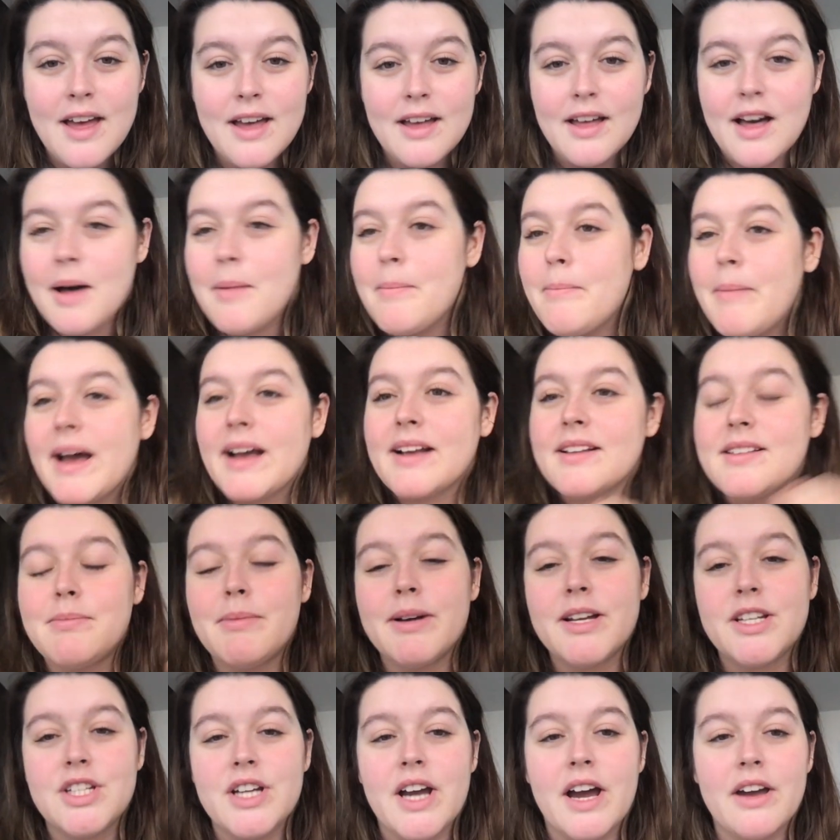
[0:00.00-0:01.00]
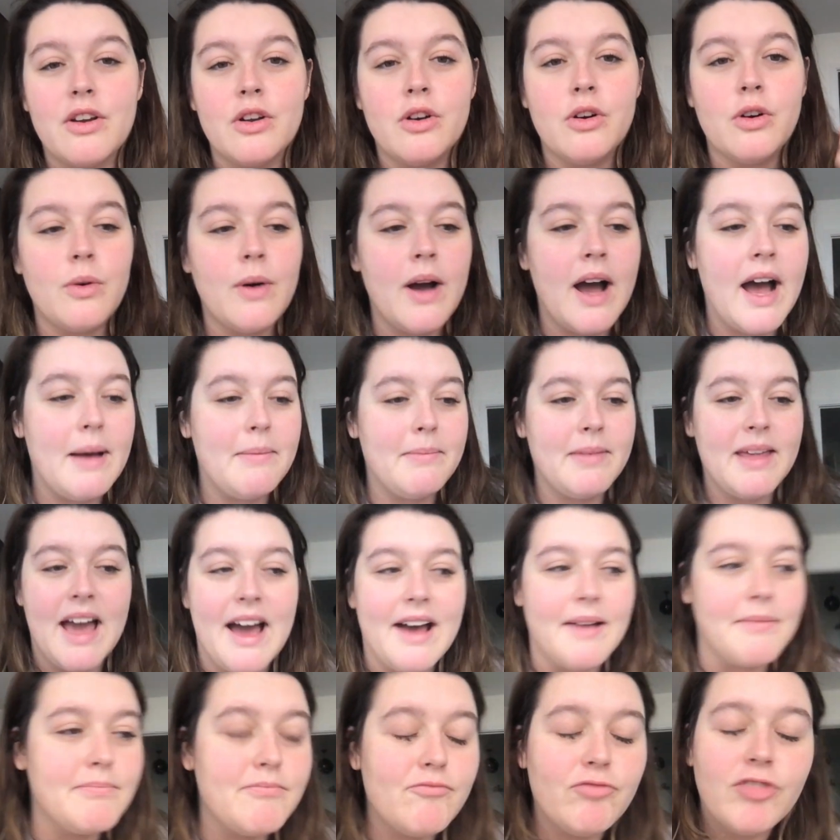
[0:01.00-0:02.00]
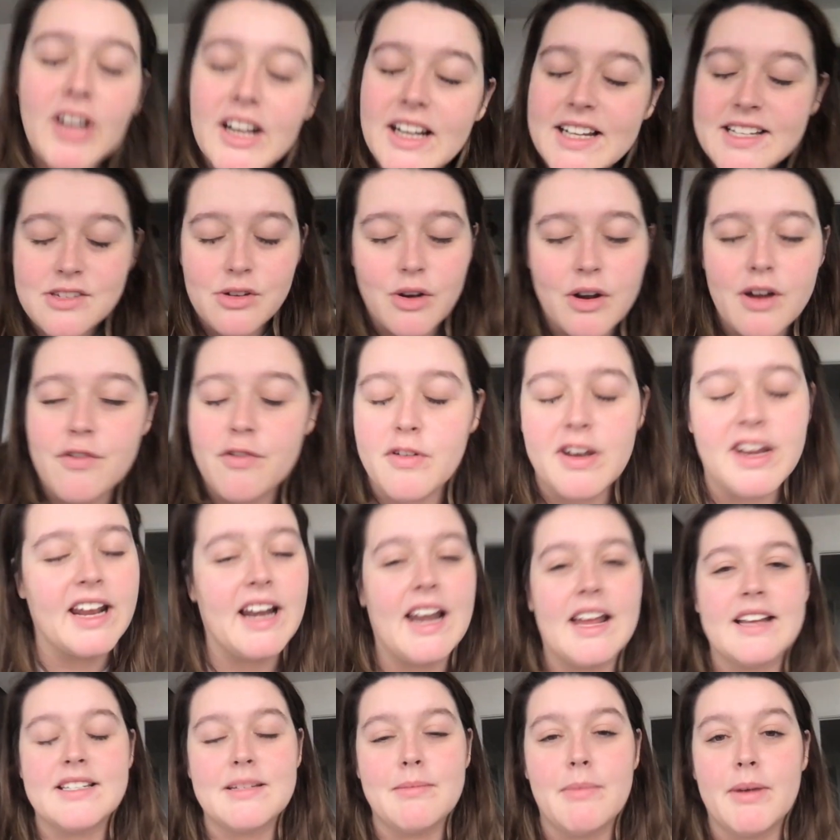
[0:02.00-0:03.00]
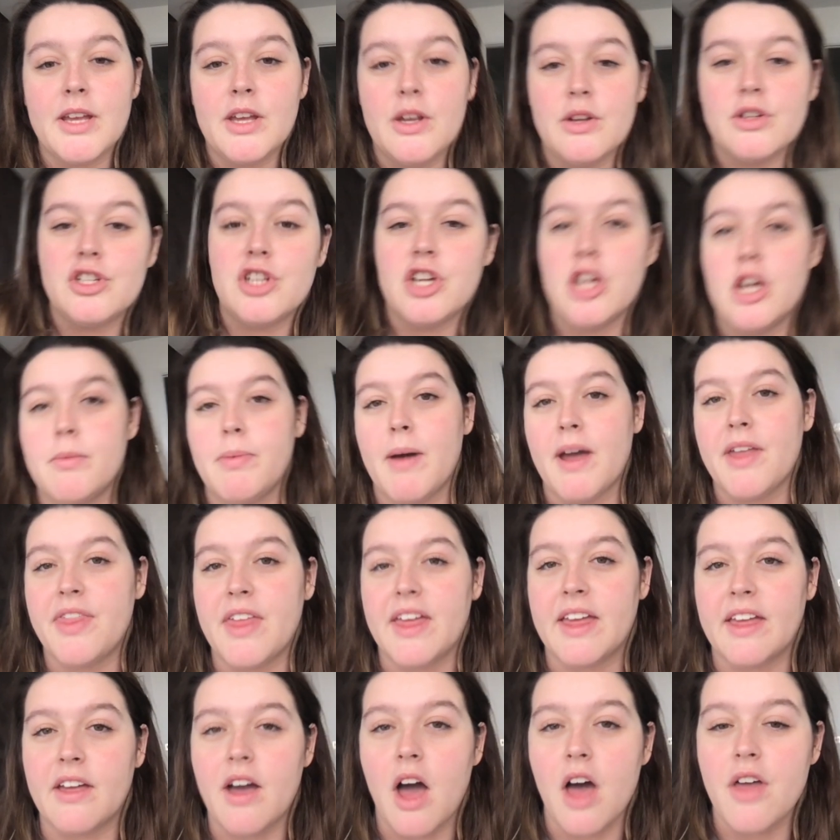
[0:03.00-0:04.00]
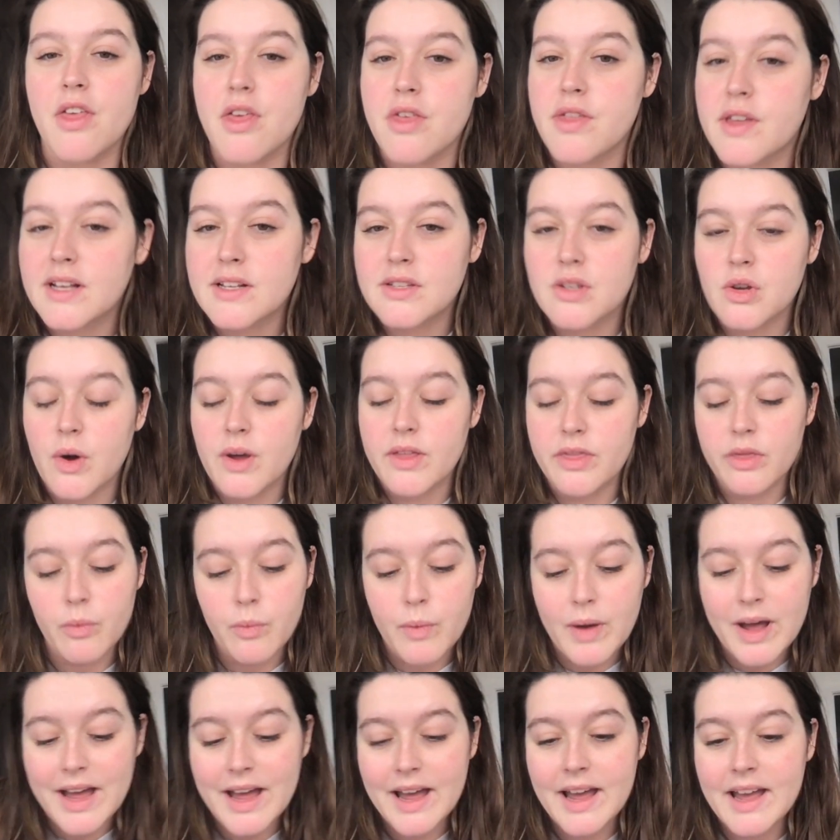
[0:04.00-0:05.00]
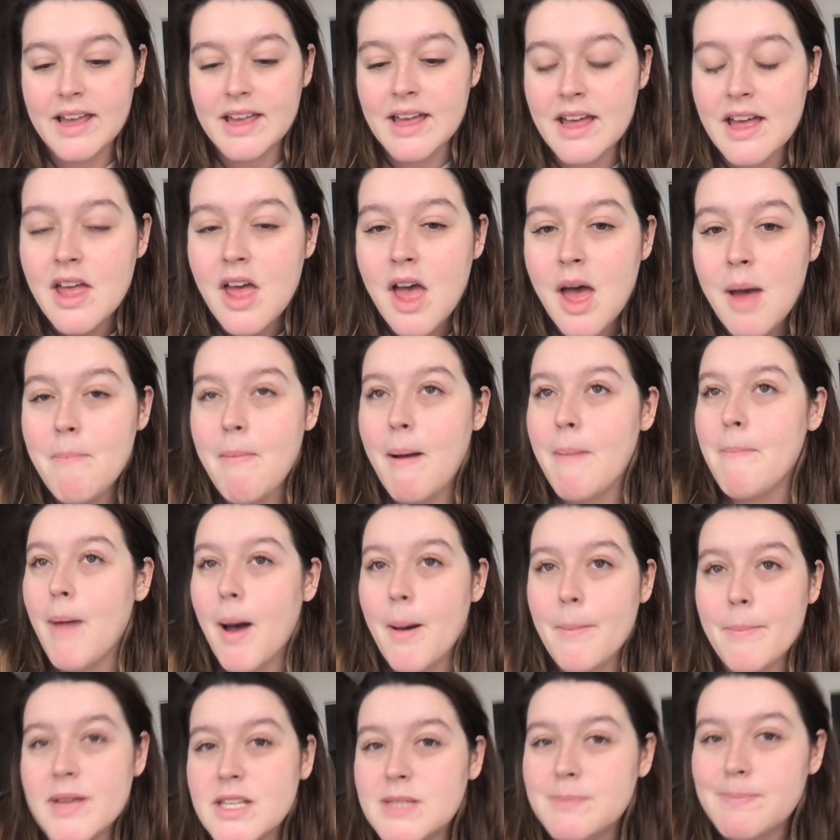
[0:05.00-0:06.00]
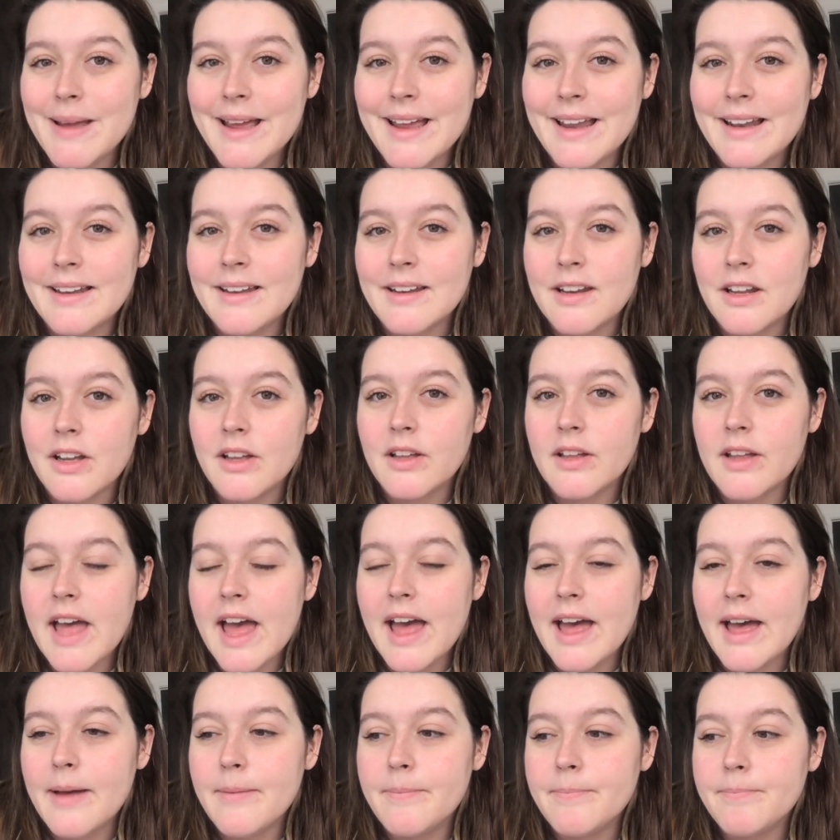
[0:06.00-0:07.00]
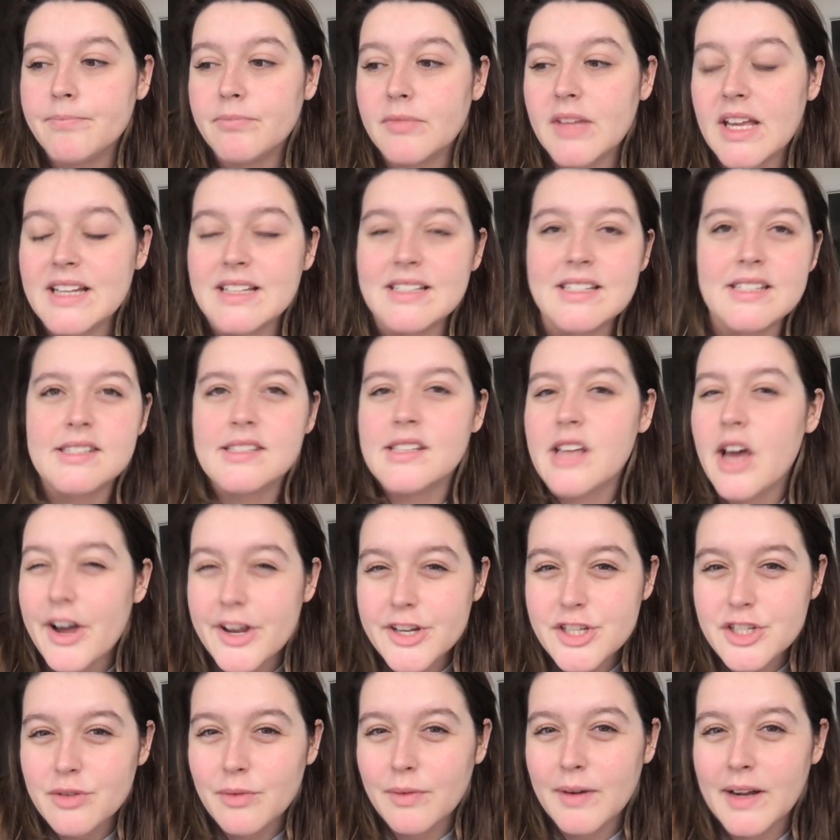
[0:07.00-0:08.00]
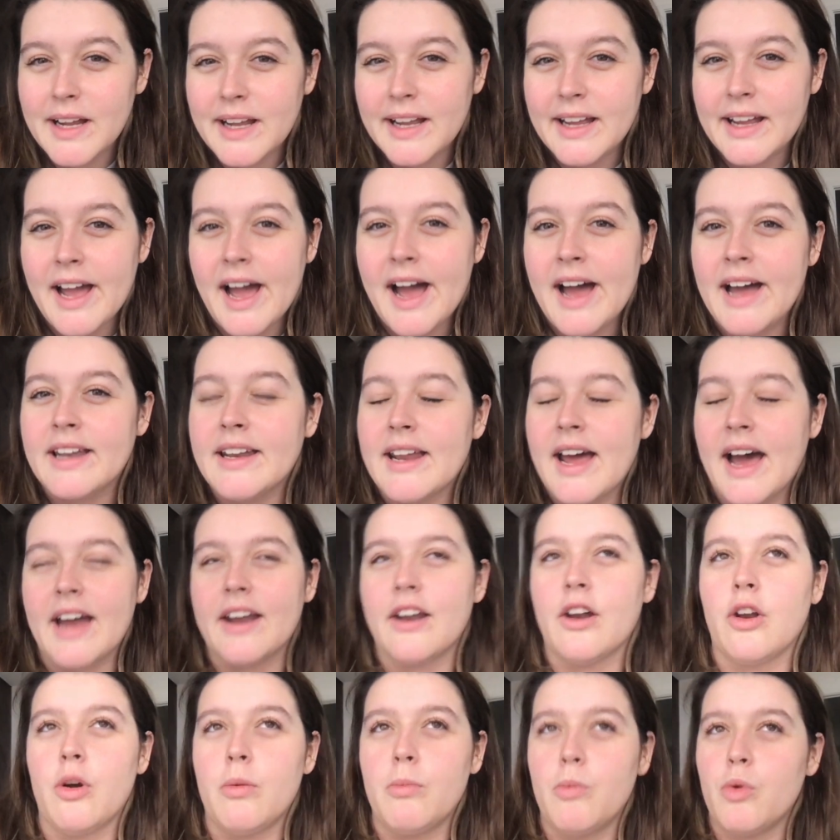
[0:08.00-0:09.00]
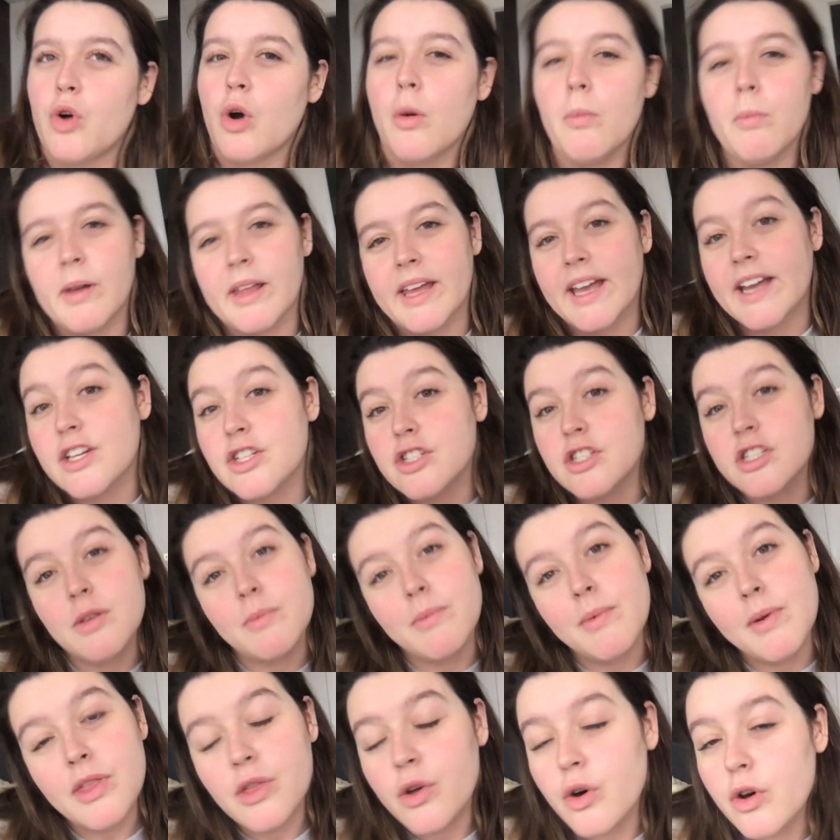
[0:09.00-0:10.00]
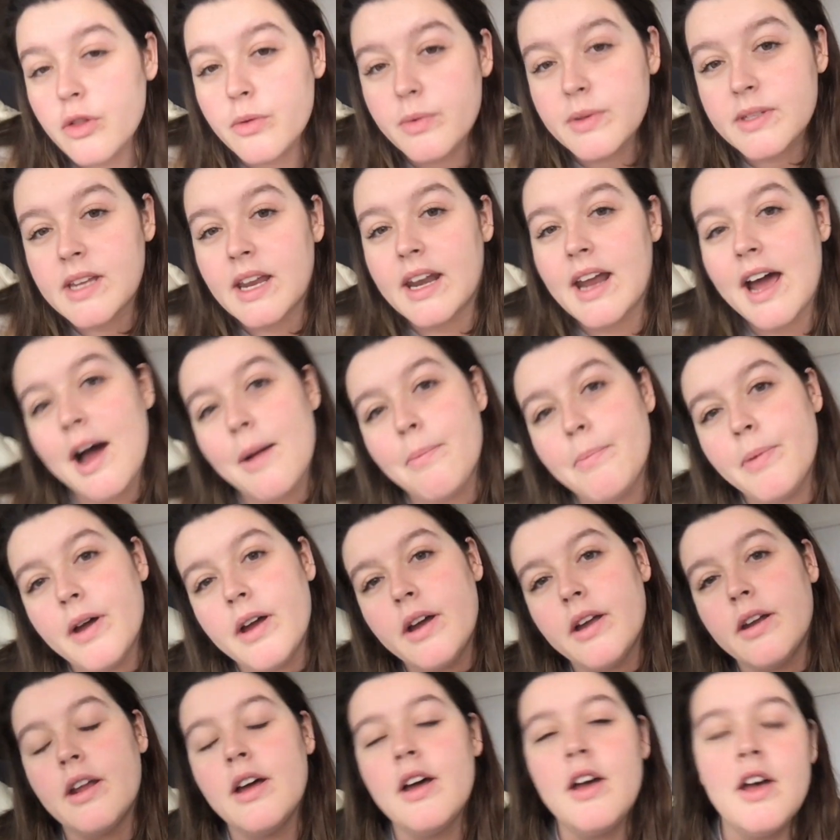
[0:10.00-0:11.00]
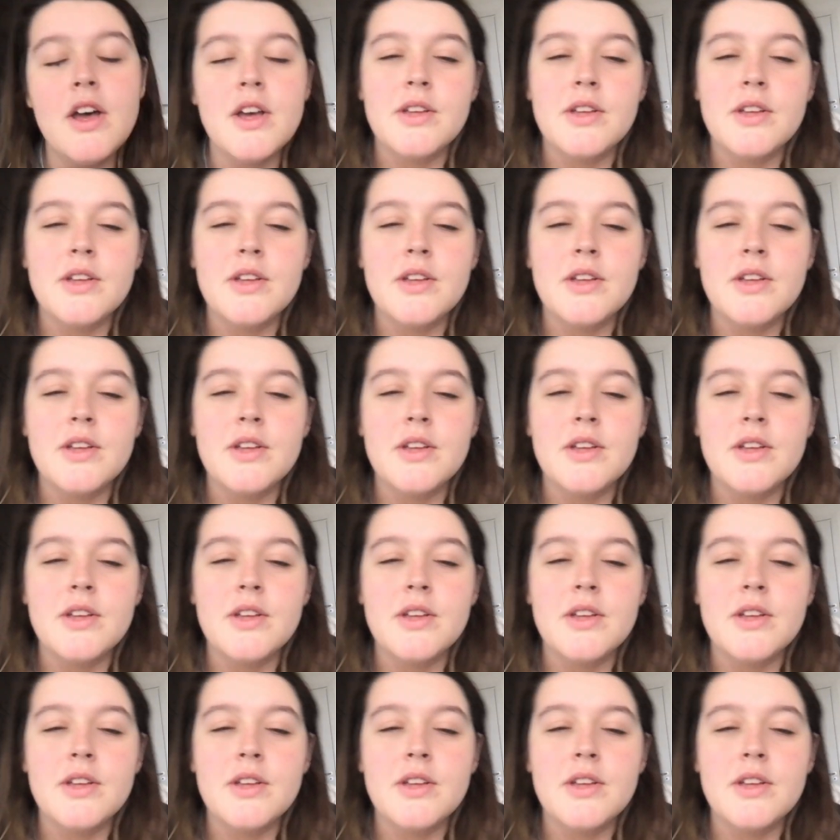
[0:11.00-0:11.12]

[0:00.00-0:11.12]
Come back to my channel. Um, yeah, really sorry for neglecting my YouTube. I think other things got in the way. My mum has been um, into surgery and had a lot more complications than we thought that was going to happen.